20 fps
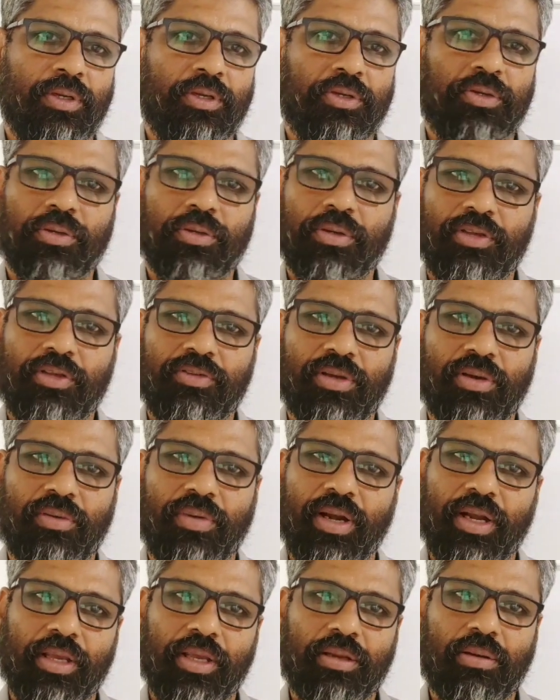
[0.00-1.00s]
Should is a
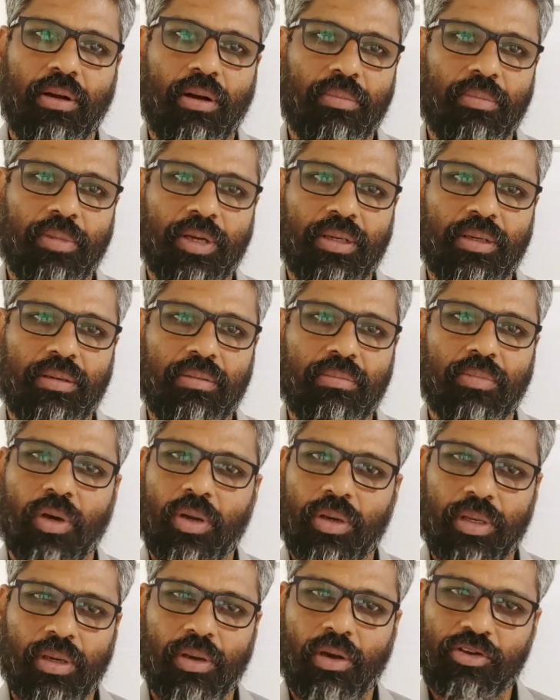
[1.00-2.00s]
very common
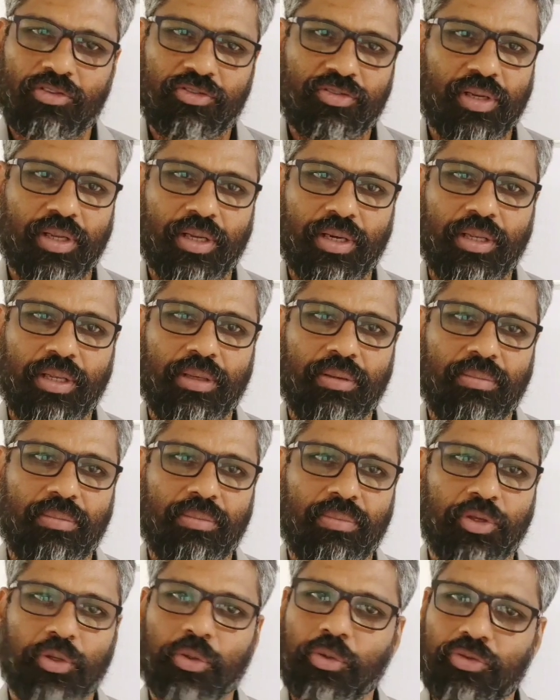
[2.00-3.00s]
modal auxiliary
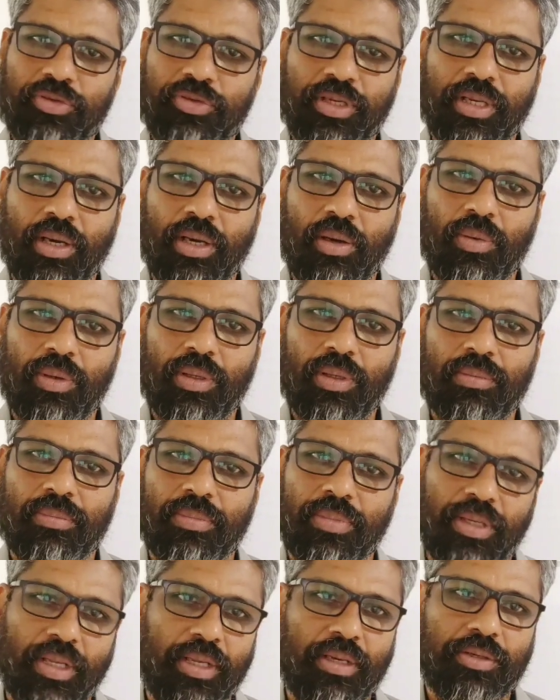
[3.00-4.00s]
used in our
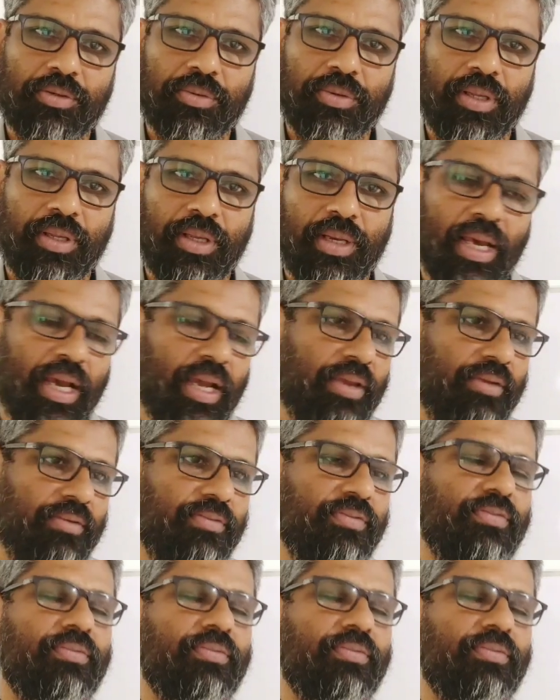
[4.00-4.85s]
day-to-day life.